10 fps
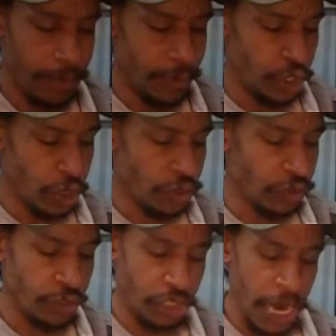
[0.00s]

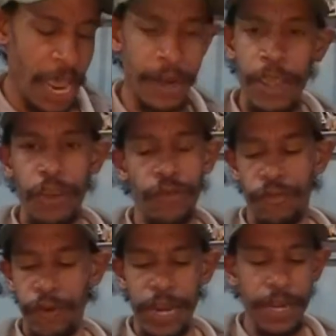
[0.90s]
Chartreuse shad,
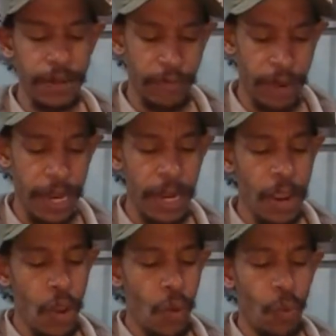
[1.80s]
great.
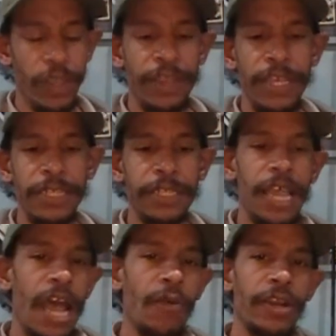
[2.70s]
With
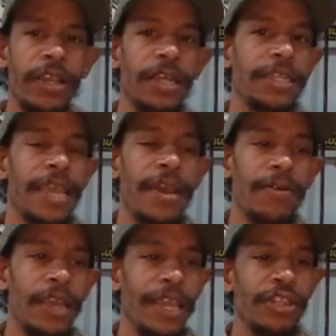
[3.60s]
this, I would cut
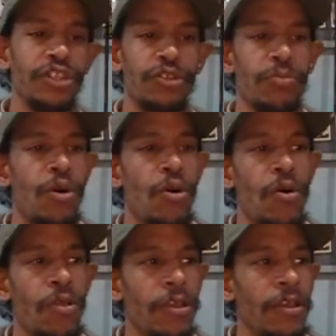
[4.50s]
down a
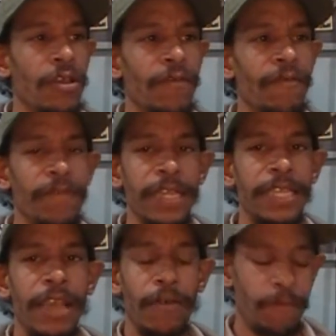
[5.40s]
small
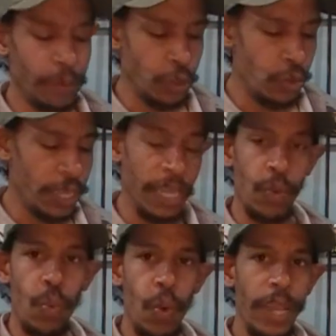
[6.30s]
V-tail fluke
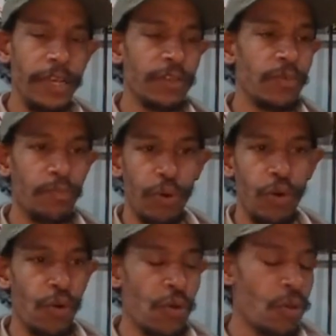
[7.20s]
in white,
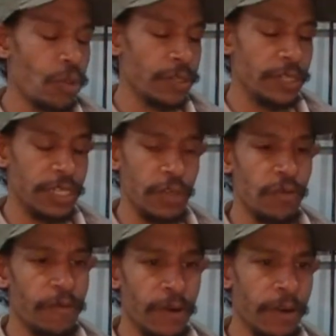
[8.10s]
pearl,
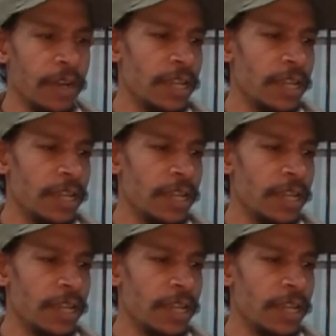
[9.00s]
silver,